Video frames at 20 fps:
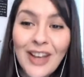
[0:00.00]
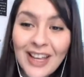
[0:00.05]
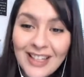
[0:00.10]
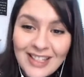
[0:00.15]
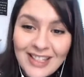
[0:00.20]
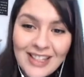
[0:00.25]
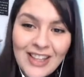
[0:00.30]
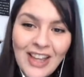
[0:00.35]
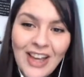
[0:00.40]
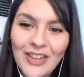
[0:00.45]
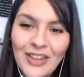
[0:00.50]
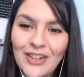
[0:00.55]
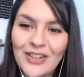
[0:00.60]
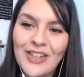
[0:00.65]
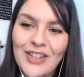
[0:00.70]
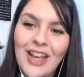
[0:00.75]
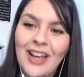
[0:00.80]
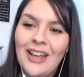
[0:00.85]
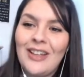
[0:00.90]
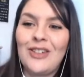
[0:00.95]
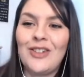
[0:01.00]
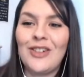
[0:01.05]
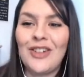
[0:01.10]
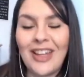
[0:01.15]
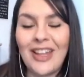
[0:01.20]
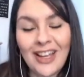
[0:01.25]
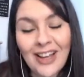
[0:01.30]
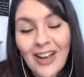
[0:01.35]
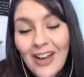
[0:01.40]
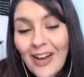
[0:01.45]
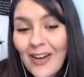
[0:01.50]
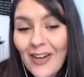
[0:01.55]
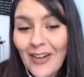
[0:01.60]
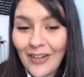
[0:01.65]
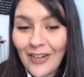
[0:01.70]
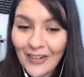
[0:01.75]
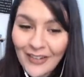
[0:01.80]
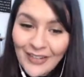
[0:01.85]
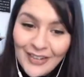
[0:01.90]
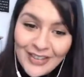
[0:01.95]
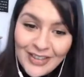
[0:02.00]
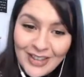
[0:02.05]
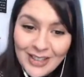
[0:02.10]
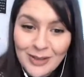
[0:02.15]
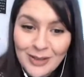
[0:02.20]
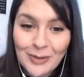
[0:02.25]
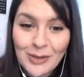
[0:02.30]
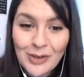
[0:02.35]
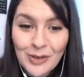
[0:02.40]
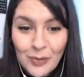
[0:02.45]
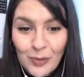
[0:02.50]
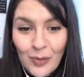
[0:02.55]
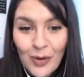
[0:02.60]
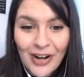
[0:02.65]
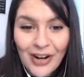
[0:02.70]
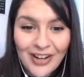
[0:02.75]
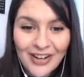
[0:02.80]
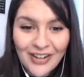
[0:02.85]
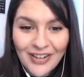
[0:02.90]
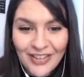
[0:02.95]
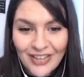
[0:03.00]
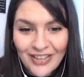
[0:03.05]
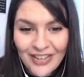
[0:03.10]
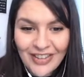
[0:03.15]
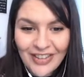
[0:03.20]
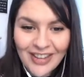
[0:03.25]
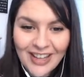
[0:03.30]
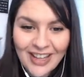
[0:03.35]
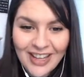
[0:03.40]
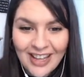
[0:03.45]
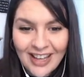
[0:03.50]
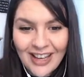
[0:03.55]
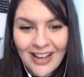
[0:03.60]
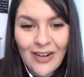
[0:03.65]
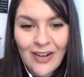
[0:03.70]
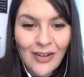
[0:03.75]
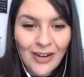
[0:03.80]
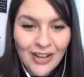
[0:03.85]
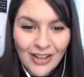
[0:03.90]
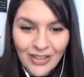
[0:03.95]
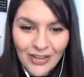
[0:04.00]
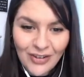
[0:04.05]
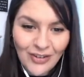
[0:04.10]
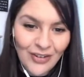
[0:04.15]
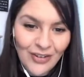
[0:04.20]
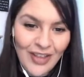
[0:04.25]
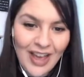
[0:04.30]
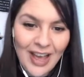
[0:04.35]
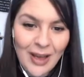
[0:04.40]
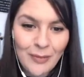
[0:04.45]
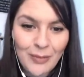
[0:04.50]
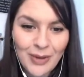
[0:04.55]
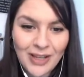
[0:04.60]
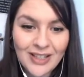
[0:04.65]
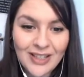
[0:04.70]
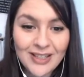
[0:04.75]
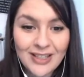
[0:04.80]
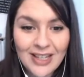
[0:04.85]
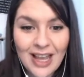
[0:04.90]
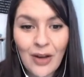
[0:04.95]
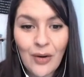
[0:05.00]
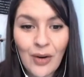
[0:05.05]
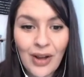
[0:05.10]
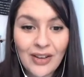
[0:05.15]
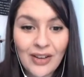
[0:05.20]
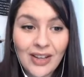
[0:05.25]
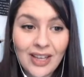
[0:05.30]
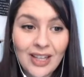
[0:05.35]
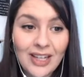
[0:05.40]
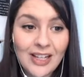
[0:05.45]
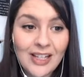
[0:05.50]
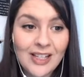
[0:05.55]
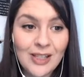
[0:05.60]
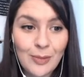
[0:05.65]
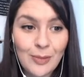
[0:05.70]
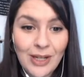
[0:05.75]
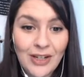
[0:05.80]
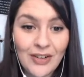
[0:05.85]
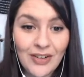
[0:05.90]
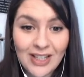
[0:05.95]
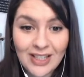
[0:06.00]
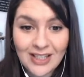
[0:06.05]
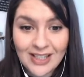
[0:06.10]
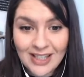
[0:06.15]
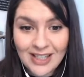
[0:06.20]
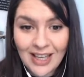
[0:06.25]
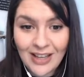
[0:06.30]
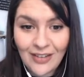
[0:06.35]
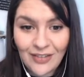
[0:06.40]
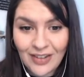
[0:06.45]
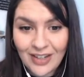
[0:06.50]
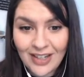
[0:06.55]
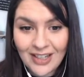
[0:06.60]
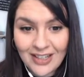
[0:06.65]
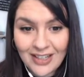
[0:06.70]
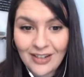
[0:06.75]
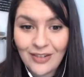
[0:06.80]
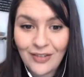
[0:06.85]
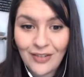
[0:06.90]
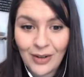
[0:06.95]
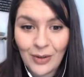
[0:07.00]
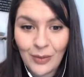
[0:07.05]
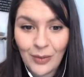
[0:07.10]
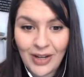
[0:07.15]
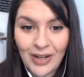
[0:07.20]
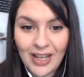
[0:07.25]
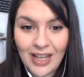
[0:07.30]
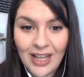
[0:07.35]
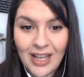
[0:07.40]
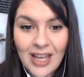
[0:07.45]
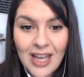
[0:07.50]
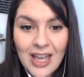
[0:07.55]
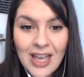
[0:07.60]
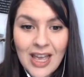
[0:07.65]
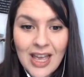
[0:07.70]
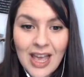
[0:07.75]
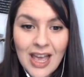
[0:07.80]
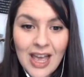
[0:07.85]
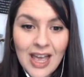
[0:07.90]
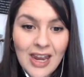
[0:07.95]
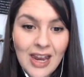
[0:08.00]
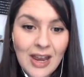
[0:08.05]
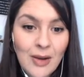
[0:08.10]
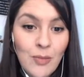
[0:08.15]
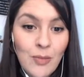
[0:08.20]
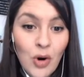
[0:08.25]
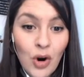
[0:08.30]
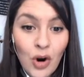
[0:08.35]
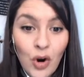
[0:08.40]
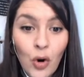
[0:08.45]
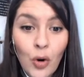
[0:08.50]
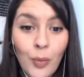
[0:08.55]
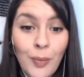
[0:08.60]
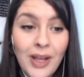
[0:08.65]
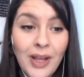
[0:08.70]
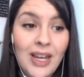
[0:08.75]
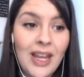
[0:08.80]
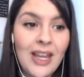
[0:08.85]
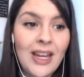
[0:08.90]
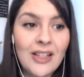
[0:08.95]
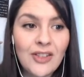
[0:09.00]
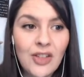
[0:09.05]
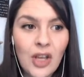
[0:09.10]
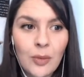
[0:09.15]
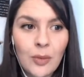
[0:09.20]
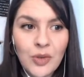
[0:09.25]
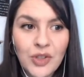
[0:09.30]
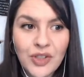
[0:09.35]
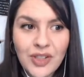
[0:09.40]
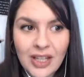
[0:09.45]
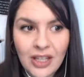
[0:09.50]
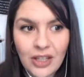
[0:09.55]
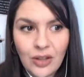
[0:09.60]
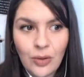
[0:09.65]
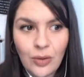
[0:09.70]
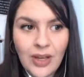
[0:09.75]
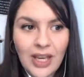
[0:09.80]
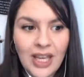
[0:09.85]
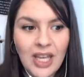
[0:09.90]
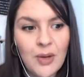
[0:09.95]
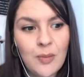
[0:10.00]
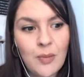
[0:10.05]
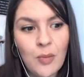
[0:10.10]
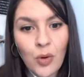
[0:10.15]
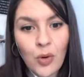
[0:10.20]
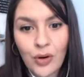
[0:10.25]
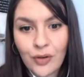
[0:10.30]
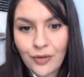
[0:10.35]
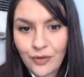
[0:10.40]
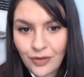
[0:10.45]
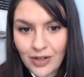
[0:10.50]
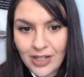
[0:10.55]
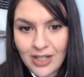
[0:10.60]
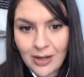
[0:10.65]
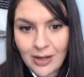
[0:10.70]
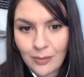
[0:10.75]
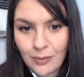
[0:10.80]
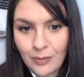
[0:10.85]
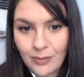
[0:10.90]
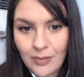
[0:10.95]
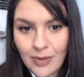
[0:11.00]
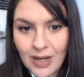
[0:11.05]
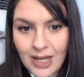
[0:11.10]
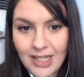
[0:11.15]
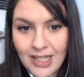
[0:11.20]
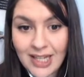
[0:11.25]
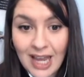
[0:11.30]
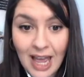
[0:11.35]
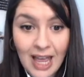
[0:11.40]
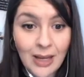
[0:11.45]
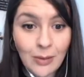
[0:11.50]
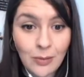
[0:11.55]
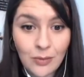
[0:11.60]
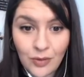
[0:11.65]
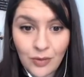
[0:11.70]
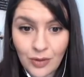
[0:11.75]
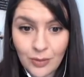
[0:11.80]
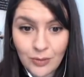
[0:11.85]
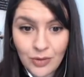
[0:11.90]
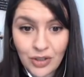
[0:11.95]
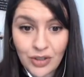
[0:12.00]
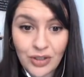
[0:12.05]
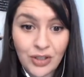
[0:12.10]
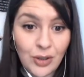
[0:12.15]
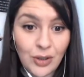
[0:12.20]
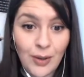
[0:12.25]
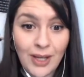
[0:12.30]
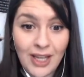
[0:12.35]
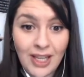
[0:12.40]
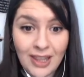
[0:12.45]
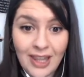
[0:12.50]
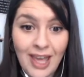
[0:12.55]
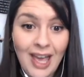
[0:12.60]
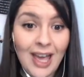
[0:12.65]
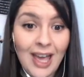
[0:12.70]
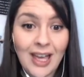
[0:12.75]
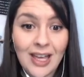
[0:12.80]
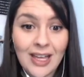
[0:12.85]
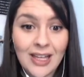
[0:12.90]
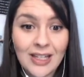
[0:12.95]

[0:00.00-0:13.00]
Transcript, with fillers: get to the other side, you're like, oh, this was worth going through that because now I can experience life in a different way and I'm more open. And it's almost like you gain more freedom and time from just doing that